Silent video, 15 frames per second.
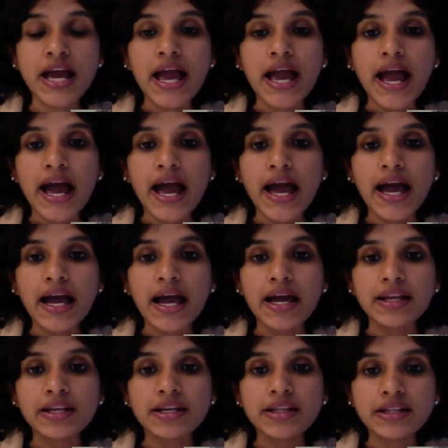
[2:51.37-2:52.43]

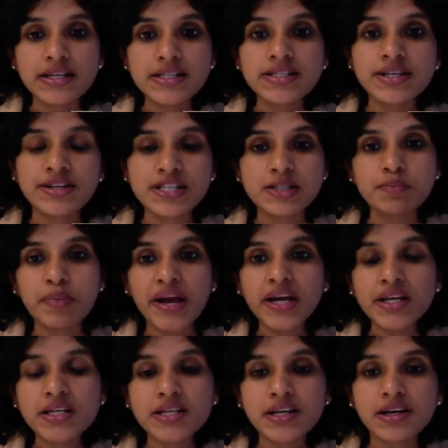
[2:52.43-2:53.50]
And in this
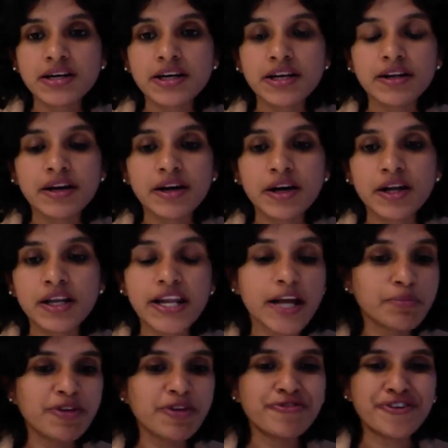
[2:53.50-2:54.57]
respect, let
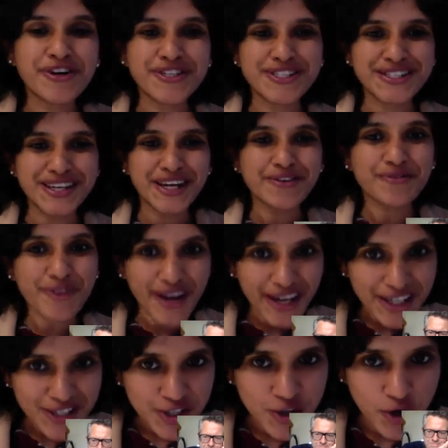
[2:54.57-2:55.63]
me first
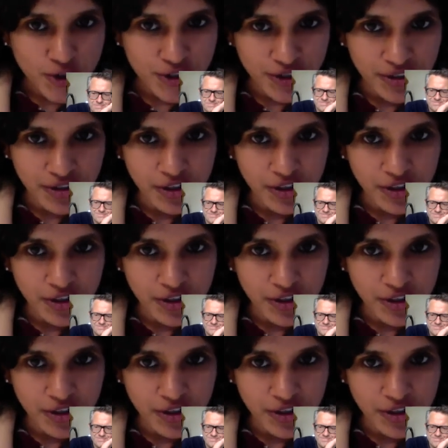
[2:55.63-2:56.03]
invite Dr.